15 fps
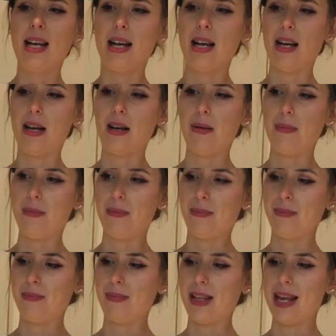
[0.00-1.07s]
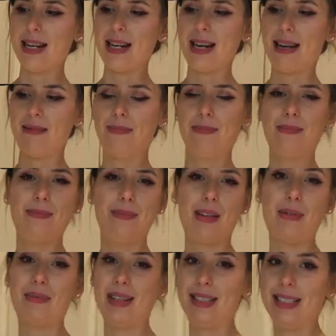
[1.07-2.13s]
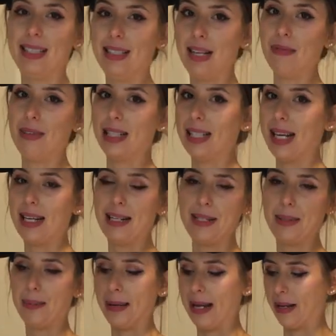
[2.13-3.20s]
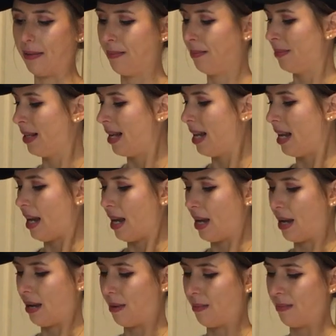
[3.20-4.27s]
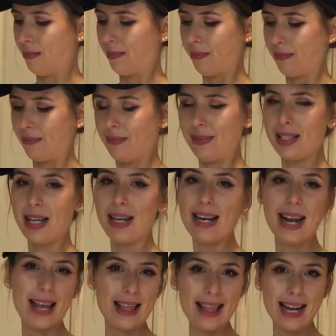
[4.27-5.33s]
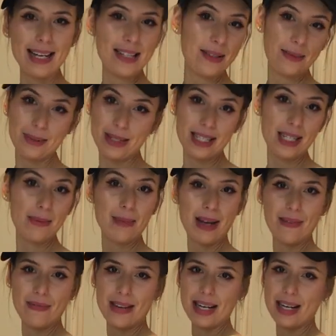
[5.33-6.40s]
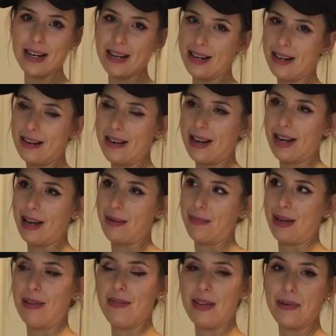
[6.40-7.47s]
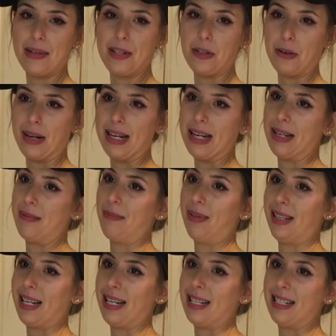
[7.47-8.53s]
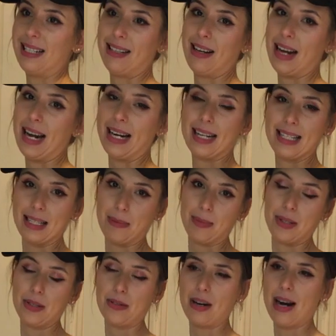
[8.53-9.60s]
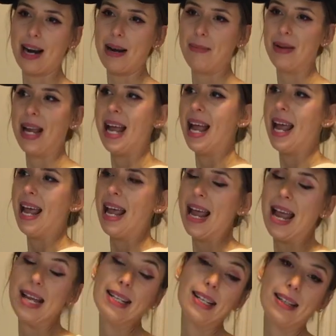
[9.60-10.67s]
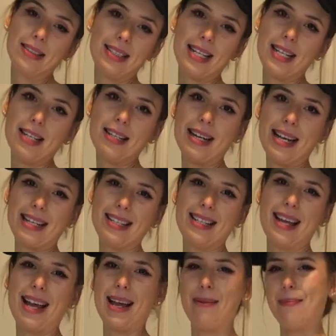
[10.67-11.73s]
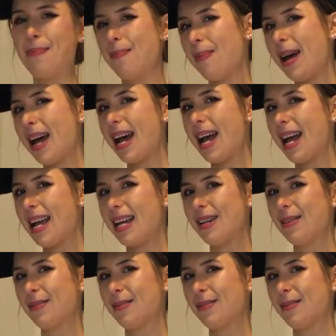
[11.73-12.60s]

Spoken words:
and yeah, really loving that as well. So yeah, thanks for watching my video. If you enjoyed it, please like and subscribe, and I'll see you next time. Bye!